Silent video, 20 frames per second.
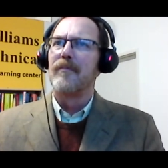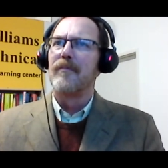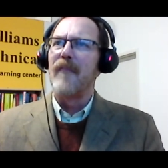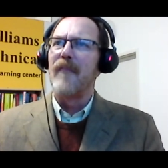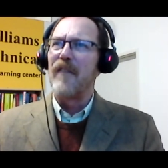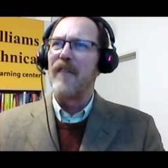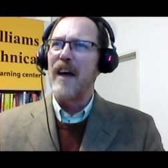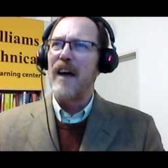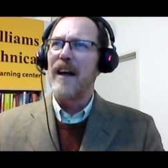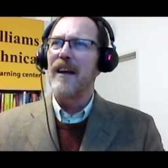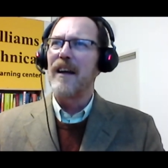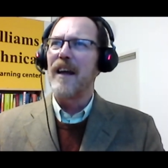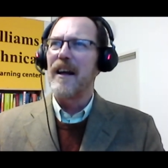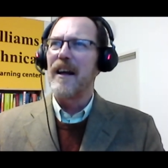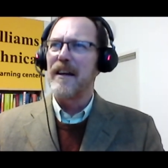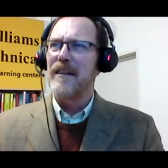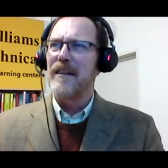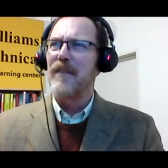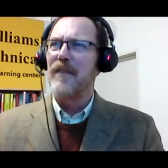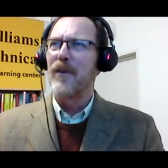I've had a lot
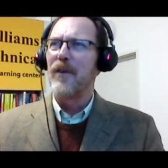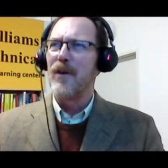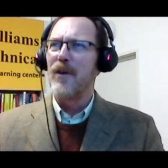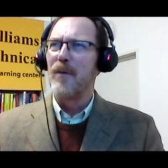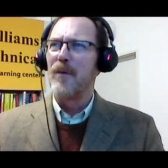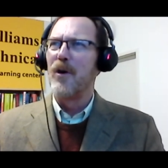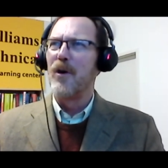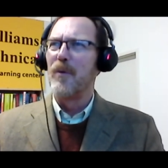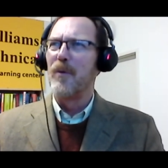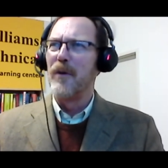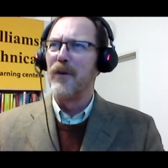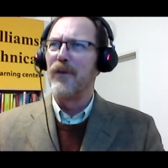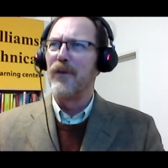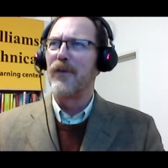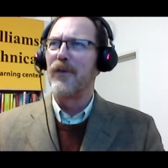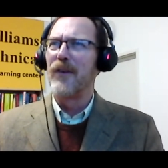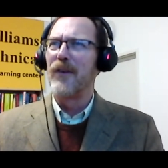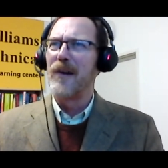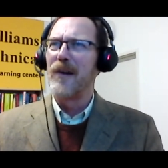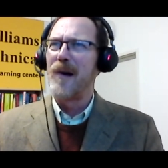of difficult
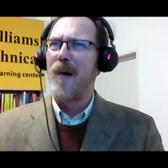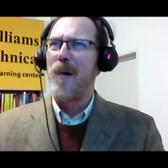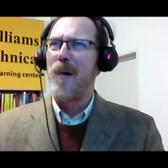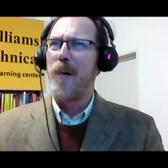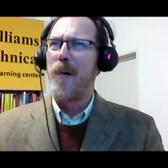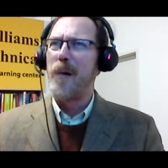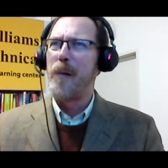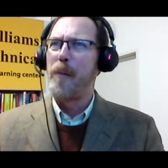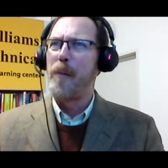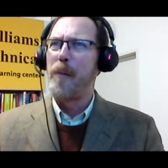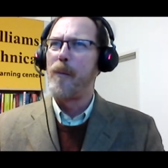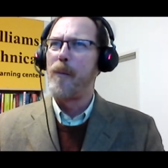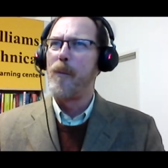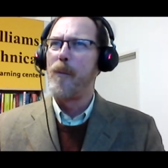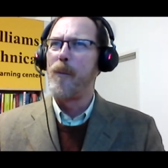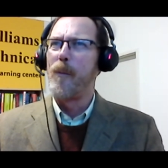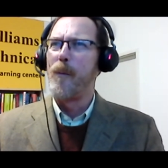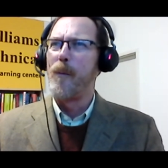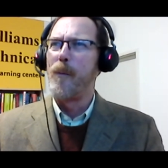moments. Hmm.